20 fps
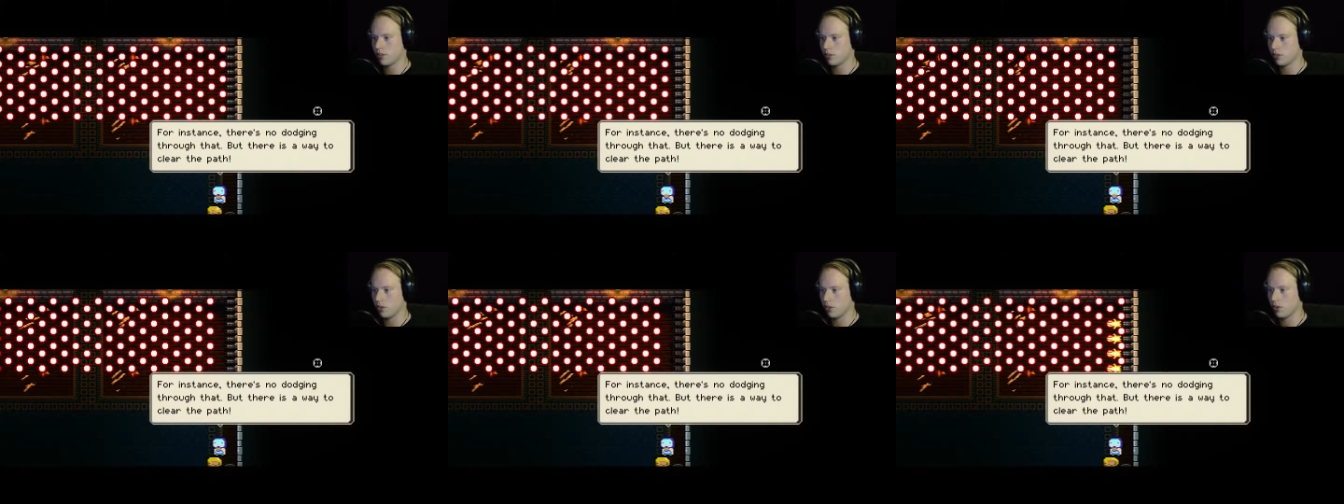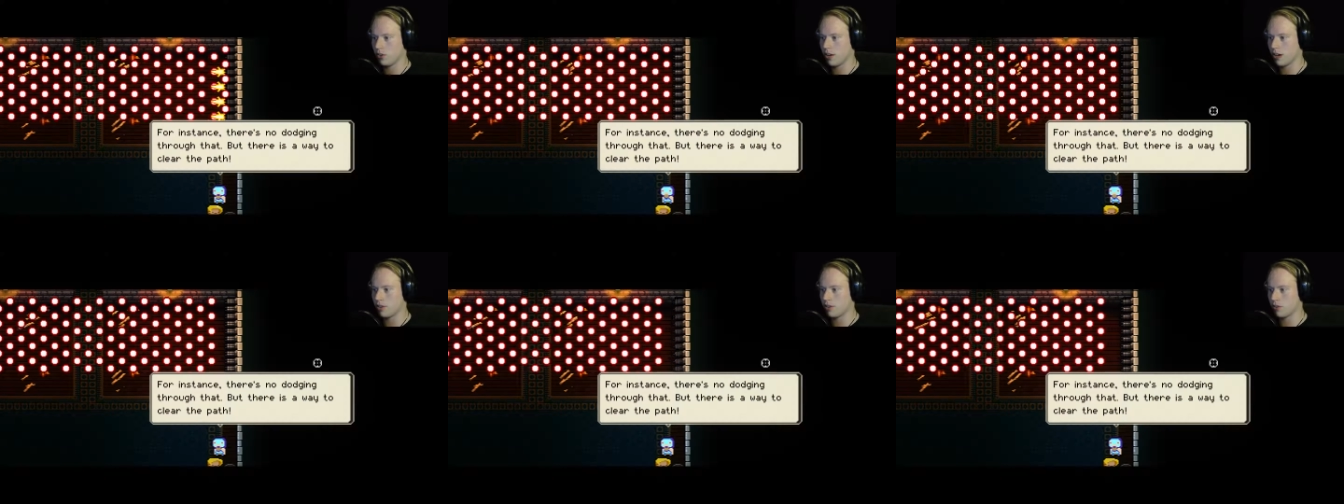there's no
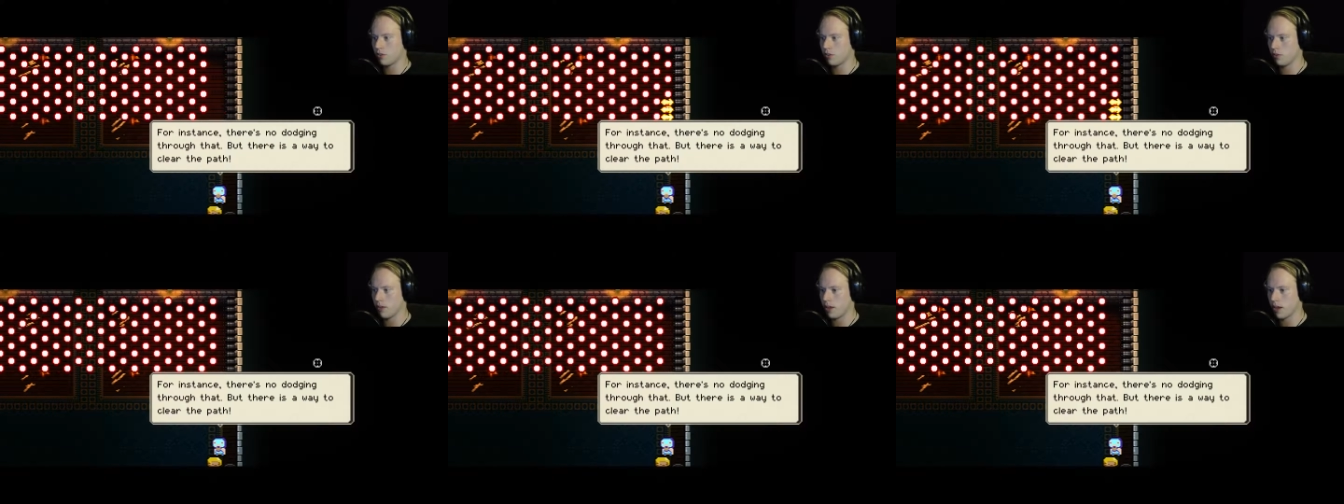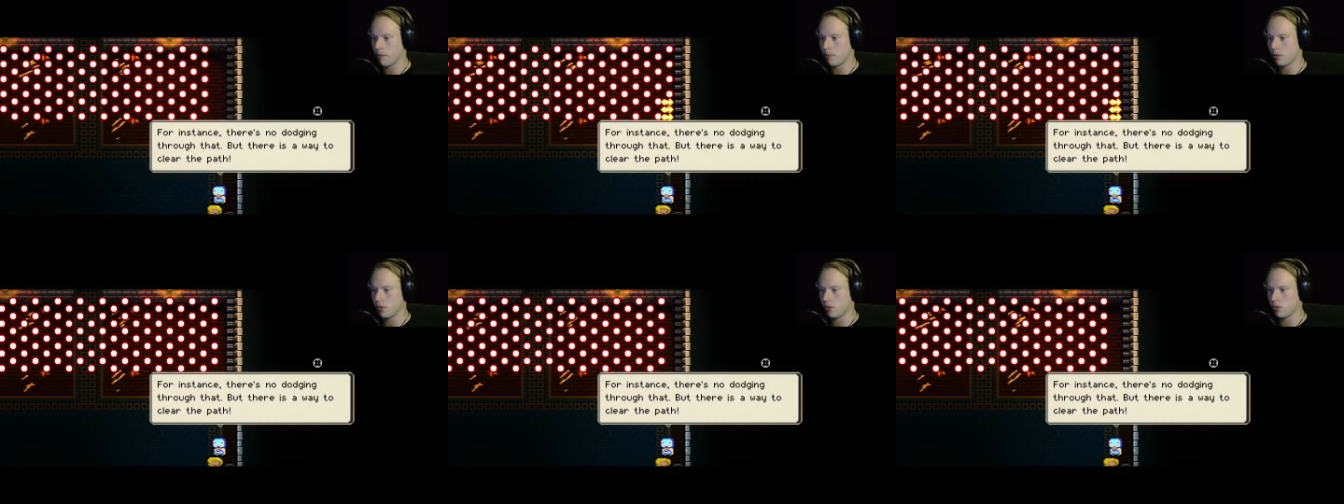dodging through
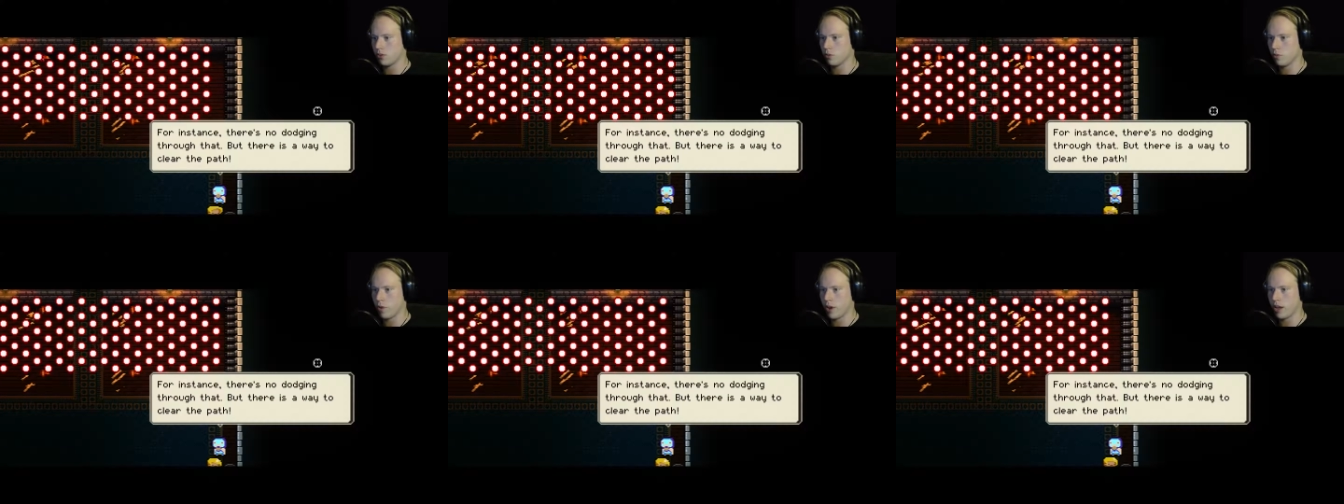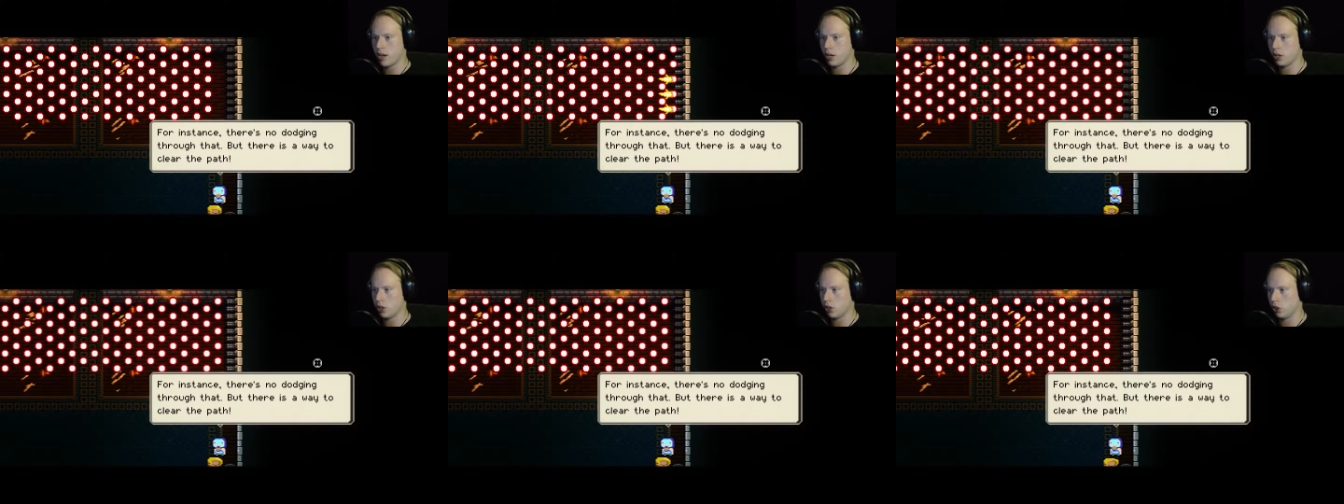that, but there's a way
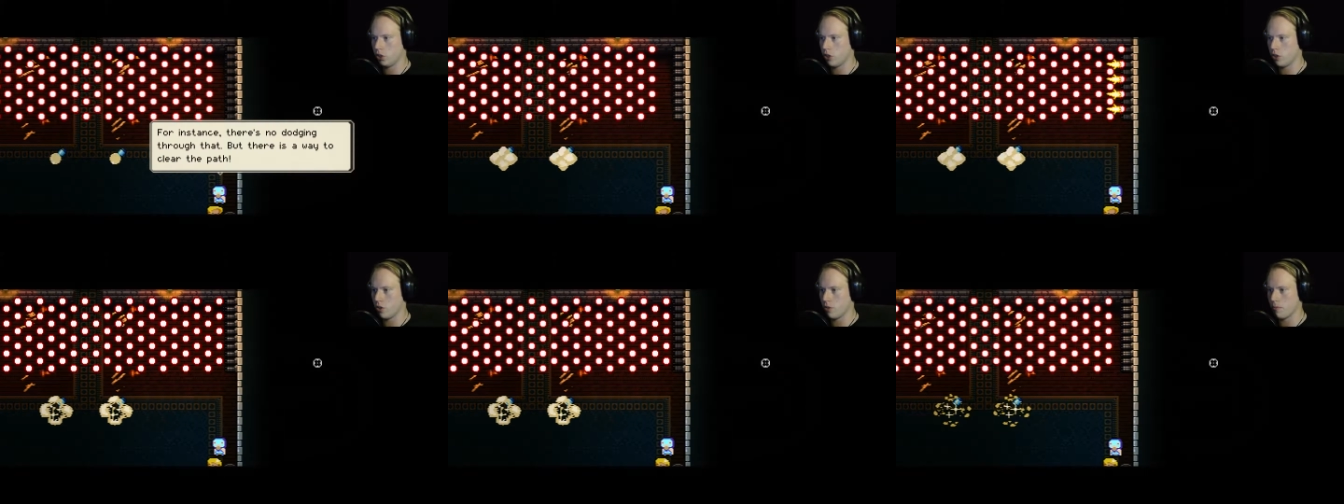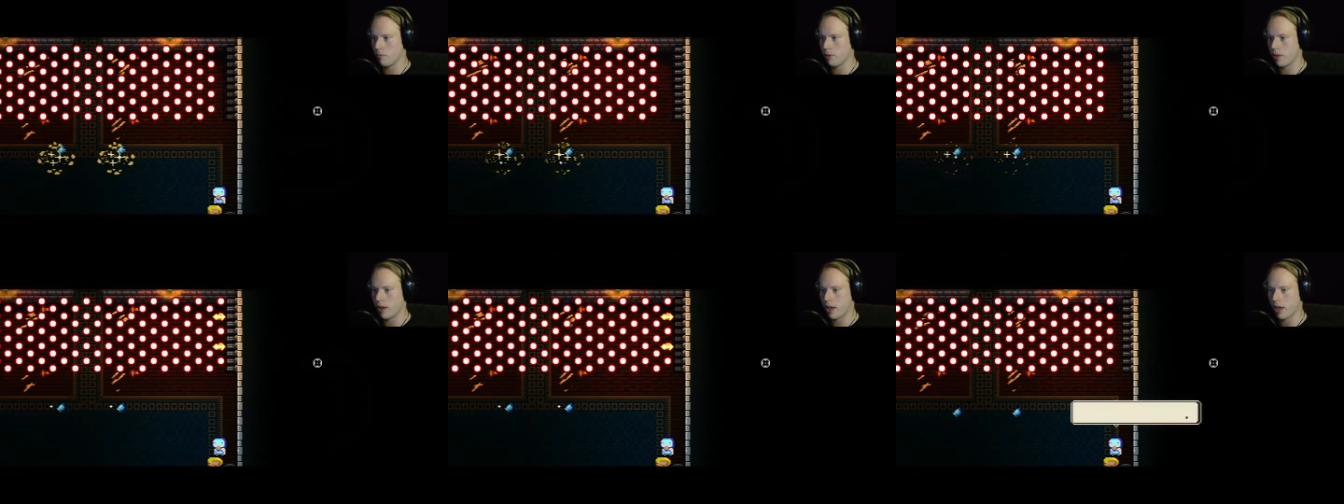to clear the
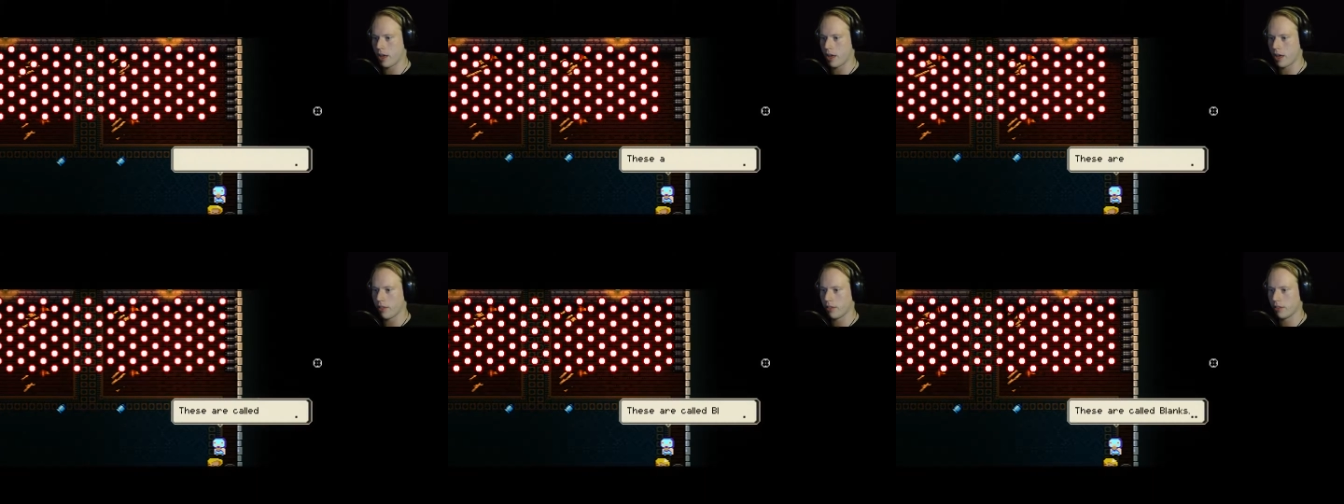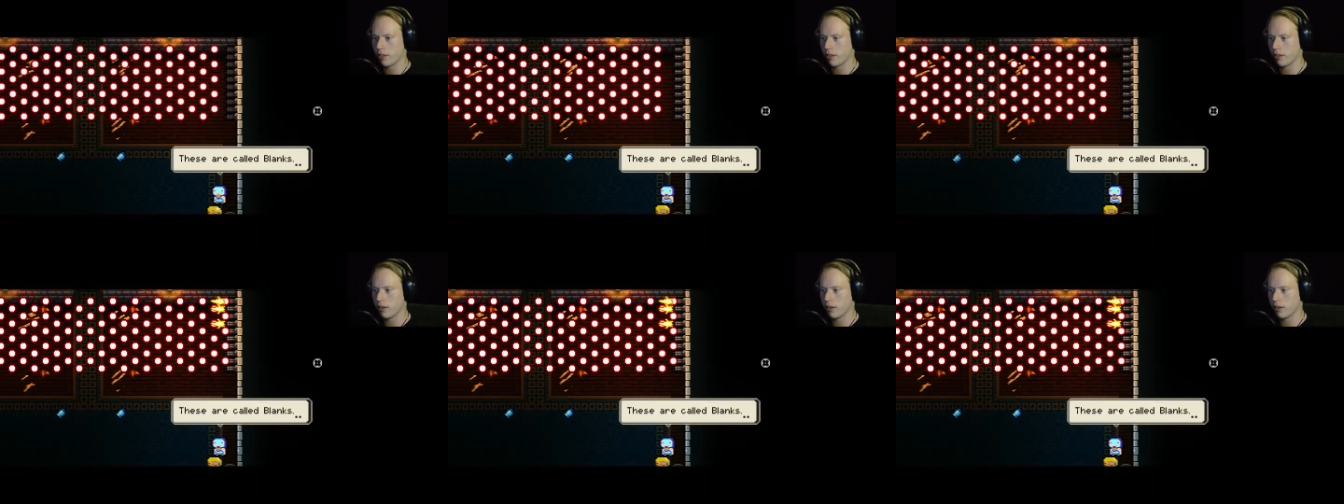path.